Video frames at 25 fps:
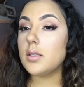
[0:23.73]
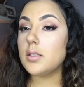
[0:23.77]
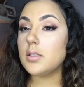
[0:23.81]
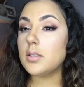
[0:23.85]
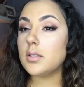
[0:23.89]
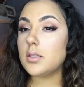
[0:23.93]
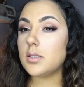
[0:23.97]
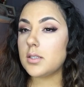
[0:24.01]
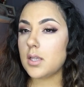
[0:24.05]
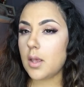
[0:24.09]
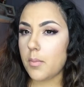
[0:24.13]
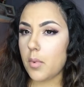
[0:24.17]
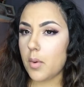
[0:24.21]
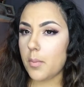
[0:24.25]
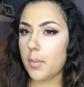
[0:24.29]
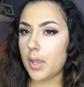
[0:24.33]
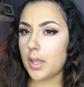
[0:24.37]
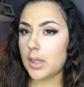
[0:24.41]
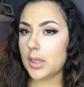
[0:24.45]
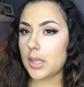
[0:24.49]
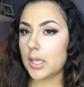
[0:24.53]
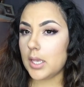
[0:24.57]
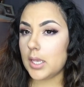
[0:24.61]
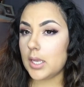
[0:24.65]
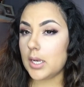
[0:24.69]
some on my
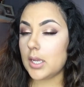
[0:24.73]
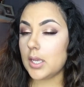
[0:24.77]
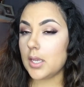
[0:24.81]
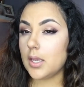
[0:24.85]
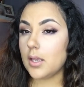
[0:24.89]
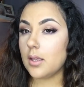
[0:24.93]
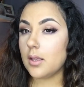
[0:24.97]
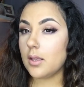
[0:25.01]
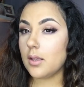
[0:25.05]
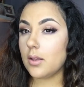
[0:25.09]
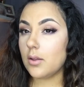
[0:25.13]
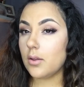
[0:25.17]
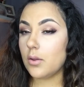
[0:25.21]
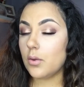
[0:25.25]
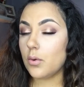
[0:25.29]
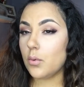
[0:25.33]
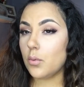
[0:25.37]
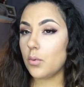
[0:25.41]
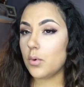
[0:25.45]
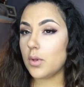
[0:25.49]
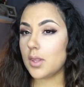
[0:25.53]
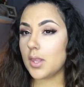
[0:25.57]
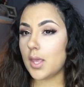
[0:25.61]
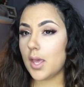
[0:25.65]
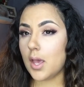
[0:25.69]
lid
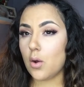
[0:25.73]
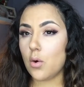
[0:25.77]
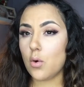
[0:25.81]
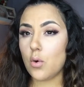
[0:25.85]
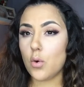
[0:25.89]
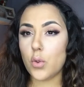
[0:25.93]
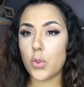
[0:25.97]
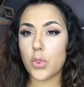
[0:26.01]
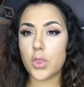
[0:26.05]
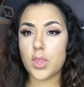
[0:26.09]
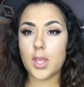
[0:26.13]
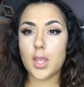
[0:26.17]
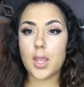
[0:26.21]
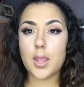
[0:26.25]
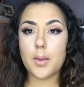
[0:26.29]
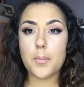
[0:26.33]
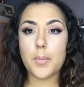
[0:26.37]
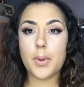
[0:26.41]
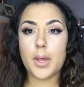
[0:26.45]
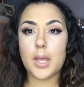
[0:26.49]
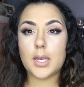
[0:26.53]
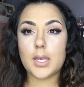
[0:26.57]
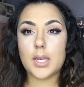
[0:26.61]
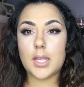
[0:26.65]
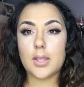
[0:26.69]
with that whole thing,
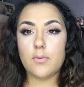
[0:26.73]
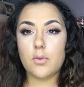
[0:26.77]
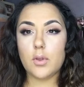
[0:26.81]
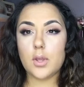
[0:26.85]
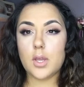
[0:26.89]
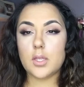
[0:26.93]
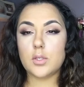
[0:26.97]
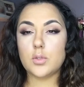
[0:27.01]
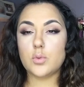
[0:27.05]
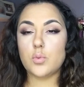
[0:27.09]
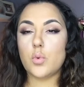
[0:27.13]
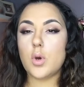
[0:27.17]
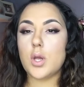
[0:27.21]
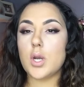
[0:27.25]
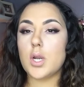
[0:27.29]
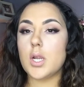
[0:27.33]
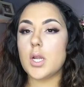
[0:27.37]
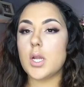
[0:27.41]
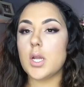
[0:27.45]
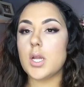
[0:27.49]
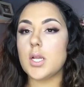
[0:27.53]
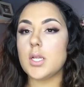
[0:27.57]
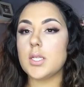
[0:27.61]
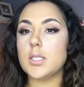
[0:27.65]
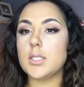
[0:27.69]
but if you guys want
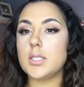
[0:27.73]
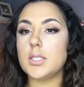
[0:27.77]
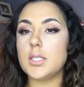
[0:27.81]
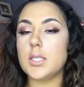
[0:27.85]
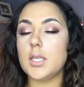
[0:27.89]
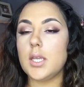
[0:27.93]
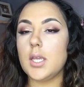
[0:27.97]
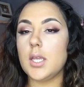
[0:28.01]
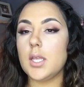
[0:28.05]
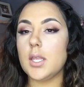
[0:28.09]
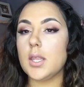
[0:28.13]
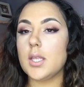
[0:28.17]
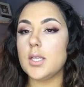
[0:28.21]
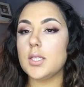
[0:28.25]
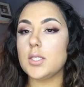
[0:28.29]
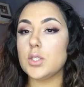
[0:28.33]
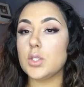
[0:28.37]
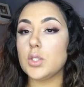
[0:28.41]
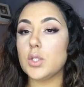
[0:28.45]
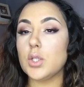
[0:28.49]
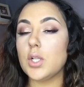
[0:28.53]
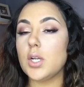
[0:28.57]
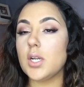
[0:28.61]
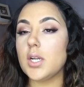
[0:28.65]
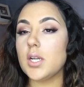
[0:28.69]
to see this
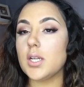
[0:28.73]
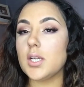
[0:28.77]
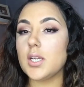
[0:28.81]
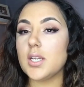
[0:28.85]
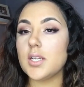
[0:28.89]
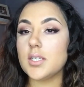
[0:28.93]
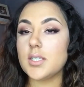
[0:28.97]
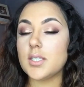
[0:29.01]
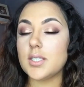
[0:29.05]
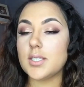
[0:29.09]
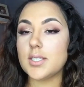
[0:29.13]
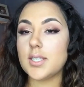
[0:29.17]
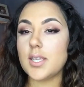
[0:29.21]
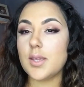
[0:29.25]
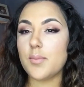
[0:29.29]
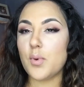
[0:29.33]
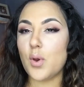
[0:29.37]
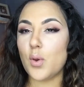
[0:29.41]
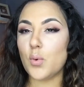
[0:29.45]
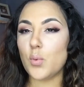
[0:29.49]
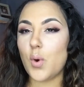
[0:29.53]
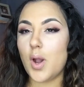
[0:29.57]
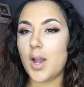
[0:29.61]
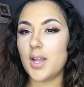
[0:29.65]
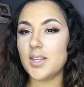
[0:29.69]
look, just keep
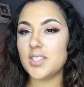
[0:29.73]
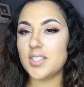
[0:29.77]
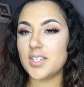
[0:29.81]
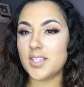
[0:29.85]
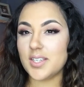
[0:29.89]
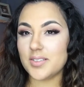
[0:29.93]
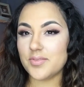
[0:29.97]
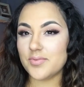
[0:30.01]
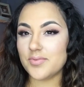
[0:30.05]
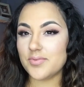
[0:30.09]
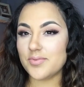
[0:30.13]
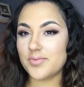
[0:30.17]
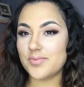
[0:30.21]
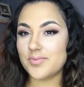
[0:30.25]
on watching.